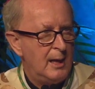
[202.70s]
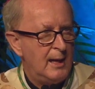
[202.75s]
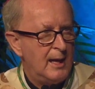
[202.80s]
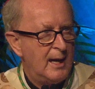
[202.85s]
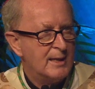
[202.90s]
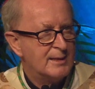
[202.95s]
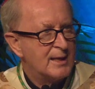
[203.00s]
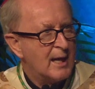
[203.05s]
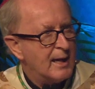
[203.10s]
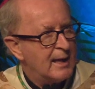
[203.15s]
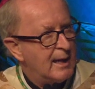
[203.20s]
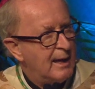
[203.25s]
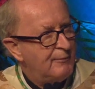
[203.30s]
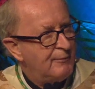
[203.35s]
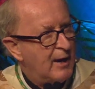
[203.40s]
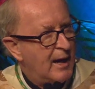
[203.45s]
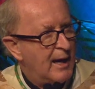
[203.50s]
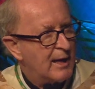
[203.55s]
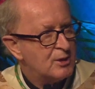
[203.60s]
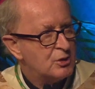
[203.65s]
And as I
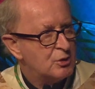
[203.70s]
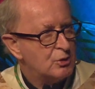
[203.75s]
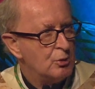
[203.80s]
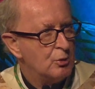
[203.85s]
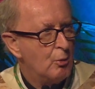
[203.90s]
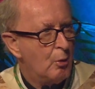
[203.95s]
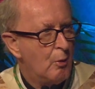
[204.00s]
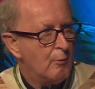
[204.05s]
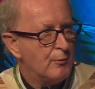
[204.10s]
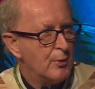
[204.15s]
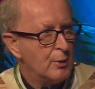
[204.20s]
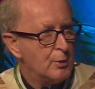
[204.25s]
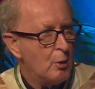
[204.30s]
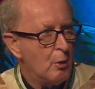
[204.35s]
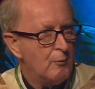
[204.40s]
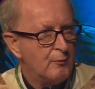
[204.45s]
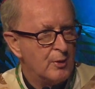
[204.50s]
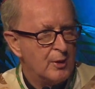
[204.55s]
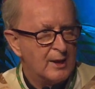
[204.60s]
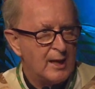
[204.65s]
have asked you over and
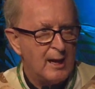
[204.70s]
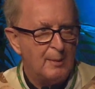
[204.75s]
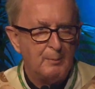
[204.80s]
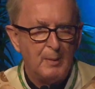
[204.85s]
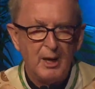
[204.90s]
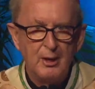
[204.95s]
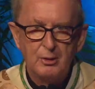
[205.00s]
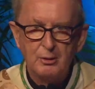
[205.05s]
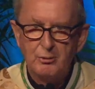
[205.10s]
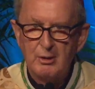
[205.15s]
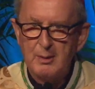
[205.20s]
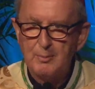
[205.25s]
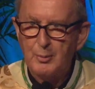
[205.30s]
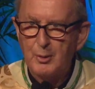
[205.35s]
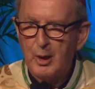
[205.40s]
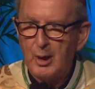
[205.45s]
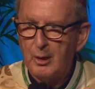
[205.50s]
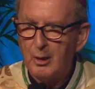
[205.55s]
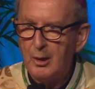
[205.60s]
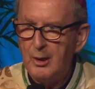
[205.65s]
over again, my 3
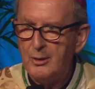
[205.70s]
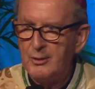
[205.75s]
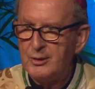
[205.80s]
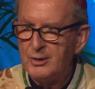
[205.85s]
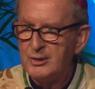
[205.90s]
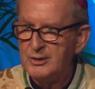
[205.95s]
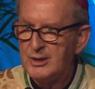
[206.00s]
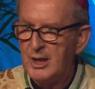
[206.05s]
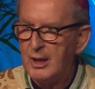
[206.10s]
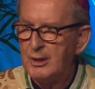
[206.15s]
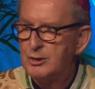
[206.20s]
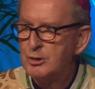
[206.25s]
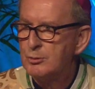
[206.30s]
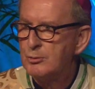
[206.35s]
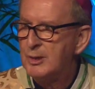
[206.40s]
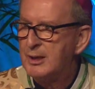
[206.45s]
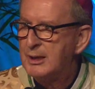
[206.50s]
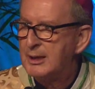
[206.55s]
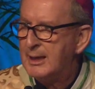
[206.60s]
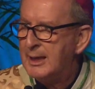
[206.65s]
priorities are
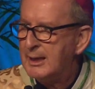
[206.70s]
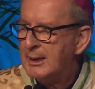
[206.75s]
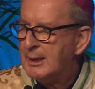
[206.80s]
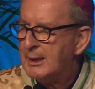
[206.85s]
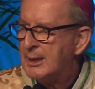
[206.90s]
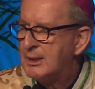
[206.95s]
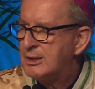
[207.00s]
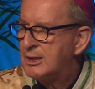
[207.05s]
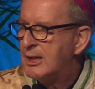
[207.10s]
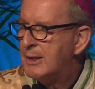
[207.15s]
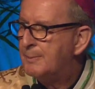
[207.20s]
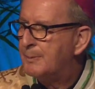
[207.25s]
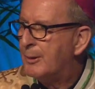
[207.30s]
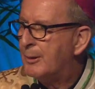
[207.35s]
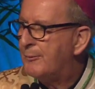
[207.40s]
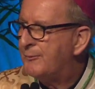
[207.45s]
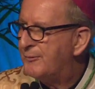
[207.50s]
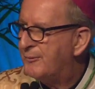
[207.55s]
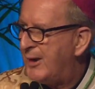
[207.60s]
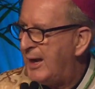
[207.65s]
to enkindle a
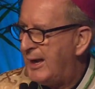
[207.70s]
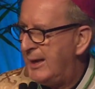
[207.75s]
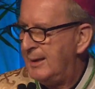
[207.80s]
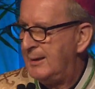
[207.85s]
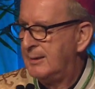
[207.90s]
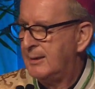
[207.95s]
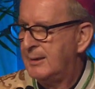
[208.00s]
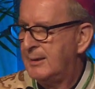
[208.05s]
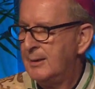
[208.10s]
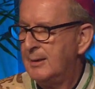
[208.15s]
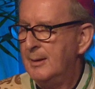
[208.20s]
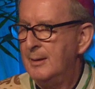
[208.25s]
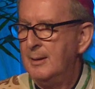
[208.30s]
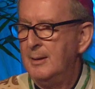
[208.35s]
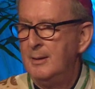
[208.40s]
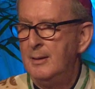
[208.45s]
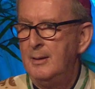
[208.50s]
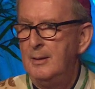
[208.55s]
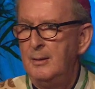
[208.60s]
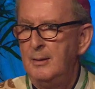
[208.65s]
deeper faith,
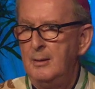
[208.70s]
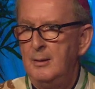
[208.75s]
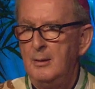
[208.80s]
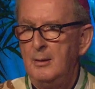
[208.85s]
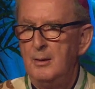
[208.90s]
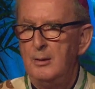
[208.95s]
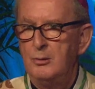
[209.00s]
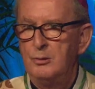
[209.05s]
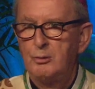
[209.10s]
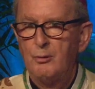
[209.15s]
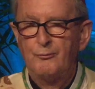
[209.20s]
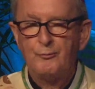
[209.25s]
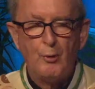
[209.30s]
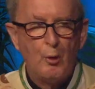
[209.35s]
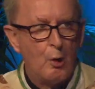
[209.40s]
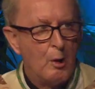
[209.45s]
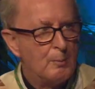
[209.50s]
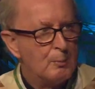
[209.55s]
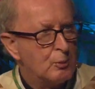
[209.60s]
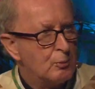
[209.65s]
to
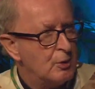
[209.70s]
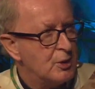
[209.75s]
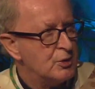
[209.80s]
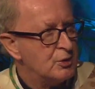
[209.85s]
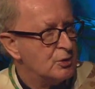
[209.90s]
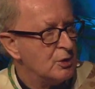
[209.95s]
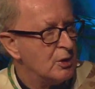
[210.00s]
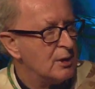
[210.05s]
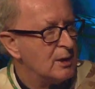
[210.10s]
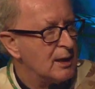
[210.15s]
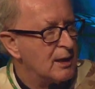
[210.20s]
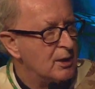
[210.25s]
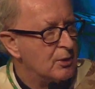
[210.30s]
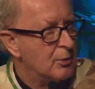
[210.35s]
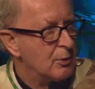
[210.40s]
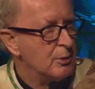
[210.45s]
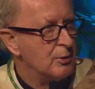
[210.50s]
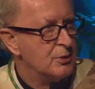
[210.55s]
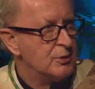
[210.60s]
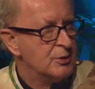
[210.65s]
form Christian
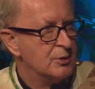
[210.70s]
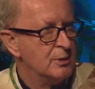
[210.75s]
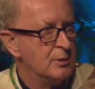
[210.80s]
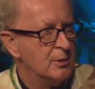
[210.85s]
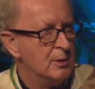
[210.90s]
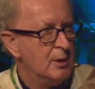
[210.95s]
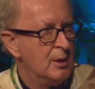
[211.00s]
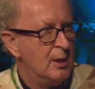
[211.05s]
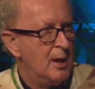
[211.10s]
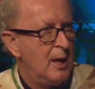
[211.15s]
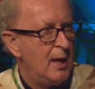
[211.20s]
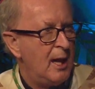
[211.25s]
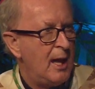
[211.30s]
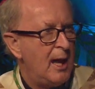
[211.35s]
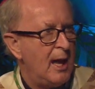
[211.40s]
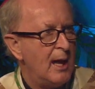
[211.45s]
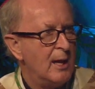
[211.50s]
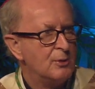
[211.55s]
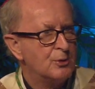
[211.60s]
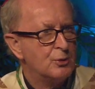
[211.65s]
leaders,
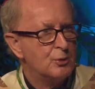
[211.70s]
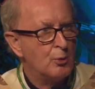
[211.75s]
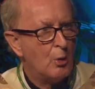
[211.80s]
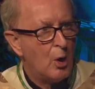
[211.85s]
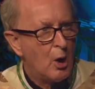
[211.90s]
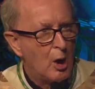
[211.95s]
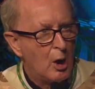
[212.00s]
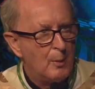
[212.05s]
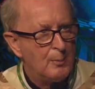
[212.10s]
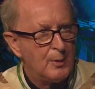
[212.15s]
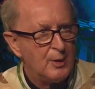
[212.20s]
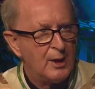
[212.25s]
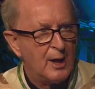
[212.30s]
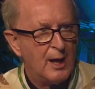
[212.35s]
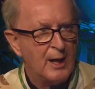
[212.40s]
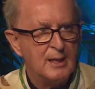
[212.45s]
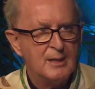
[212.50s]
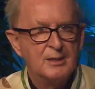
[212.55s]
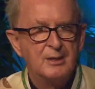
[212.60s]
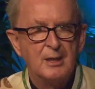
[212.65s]
and to
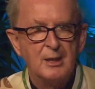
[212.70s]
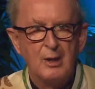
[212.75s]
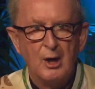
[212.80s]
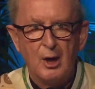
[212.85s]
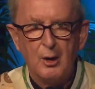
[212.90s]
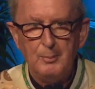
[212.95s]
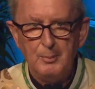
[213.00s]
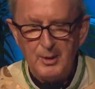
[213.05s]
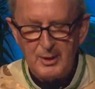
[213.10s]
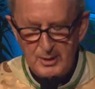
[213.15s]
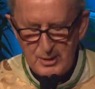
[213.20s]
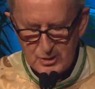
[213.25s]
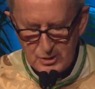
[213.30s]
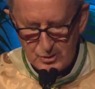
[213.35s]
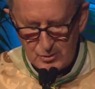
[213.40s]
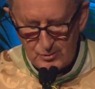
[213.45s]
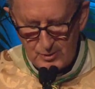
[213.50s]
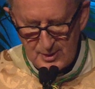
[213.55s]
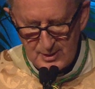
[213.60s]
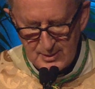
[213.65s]
harmonize in our
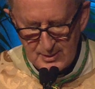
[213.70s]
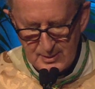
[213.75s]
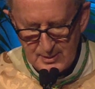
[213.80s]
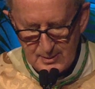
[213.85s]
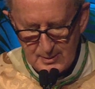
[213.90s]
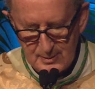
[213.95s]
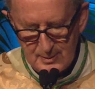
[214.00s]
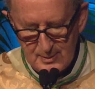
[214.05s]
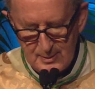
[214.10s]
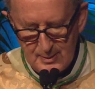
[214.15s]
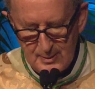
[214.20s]
ministries.